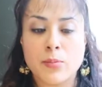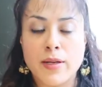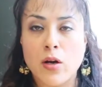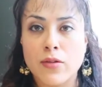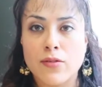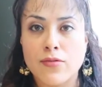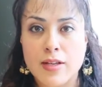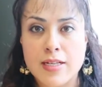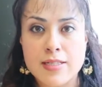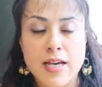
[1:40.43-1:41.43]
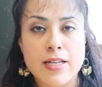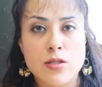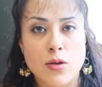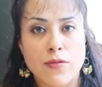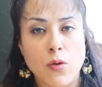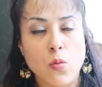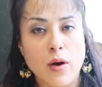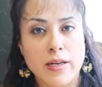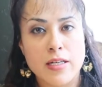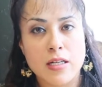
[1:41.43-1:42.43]
bit on the fitted side, so if you're
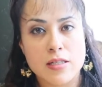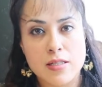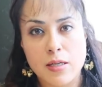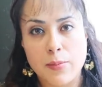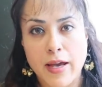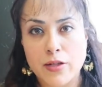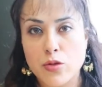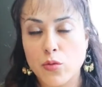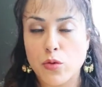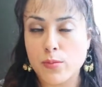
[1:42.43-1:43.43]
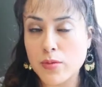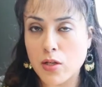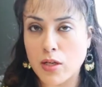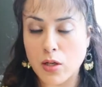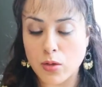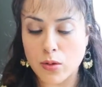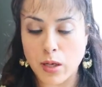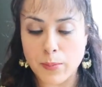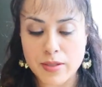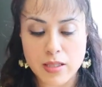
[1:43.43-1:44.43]
wanting some extra room, you can go
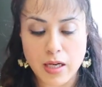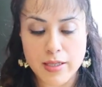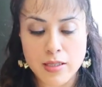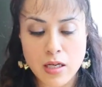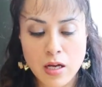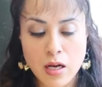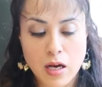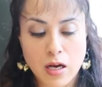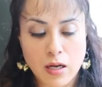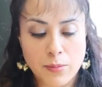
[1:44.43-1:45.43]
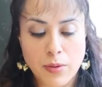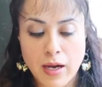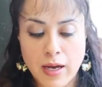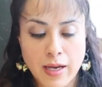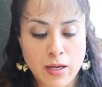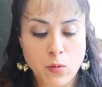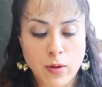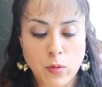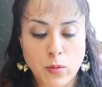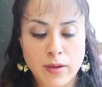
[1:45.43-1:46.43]
up a size. Um, I
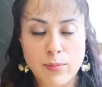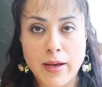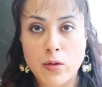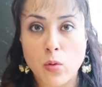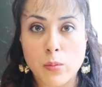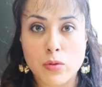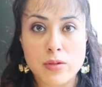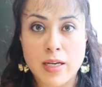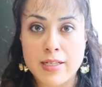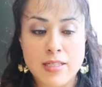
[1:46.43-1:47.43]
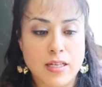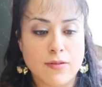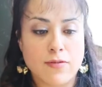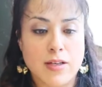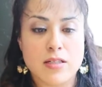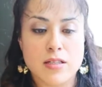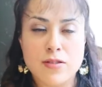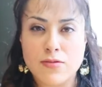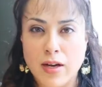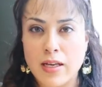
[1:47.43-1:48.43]
went with my normal size and it fit
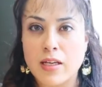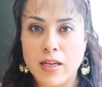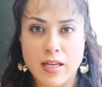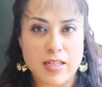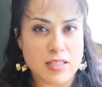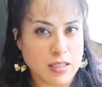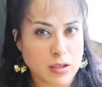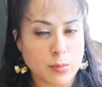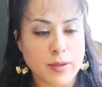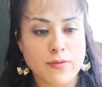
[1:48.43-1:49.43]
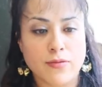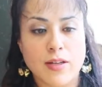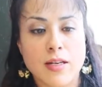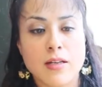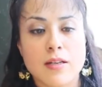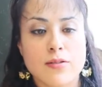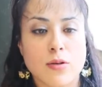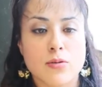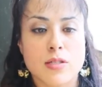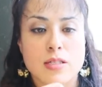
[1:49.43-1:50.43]
just fine. Again, it's a little bit fitted,
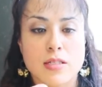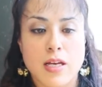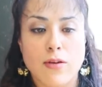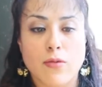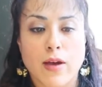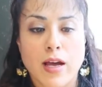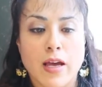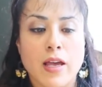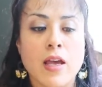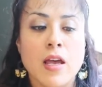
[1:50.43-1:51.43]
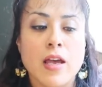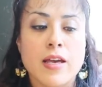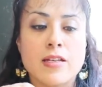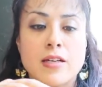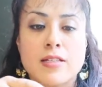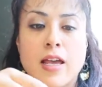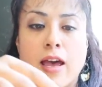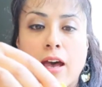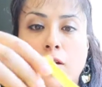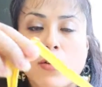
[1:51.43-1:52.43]
so just FYI. It does
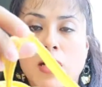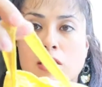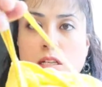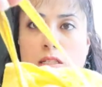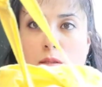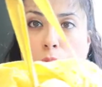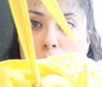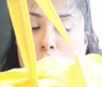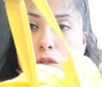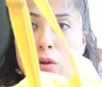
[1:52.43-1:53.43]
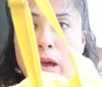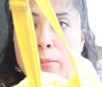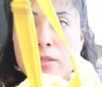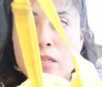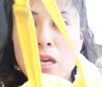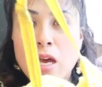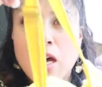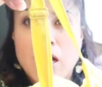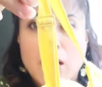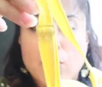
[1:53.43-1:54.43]
have adjustable straps,
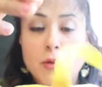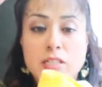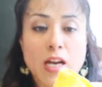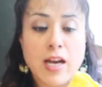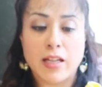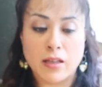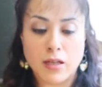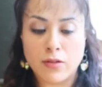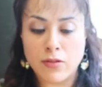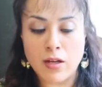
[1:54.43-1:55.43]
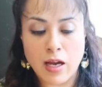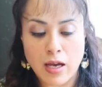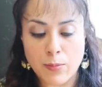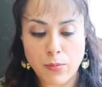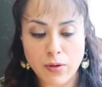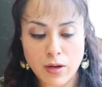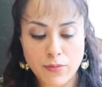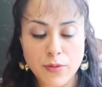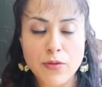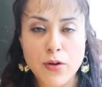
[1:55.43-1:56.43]
um, which I love. I pr
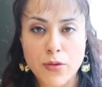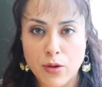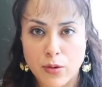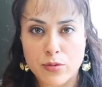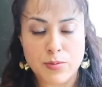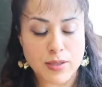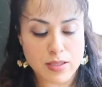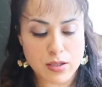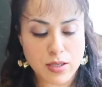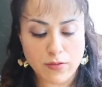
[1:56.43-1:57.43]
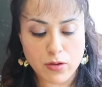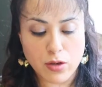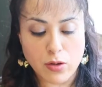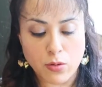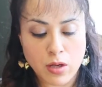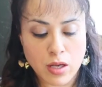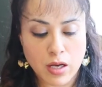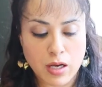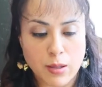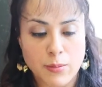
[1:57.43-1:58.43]
prefer those because you never know
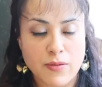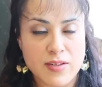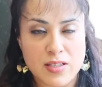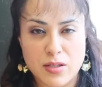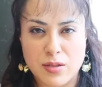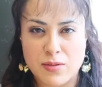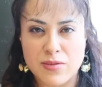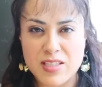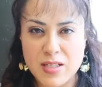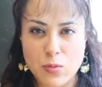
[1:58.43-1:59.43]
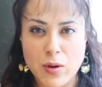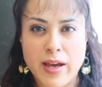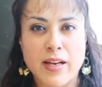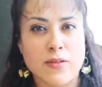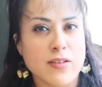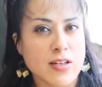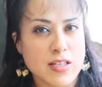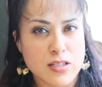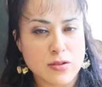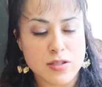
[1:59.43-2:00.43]
um, if it's going to sit right, if you
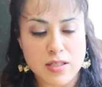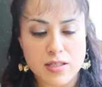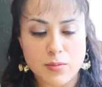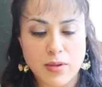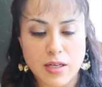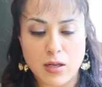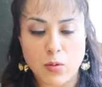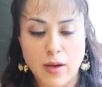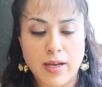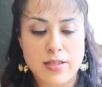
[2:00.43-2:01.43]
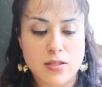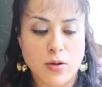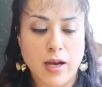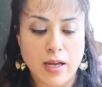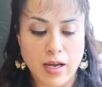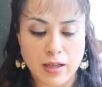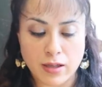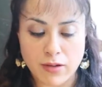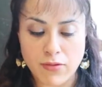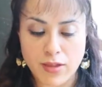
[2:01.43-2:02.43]
need to adjust them in any way, so I, I
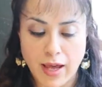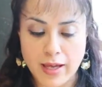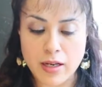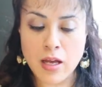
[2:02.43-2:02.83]
love that.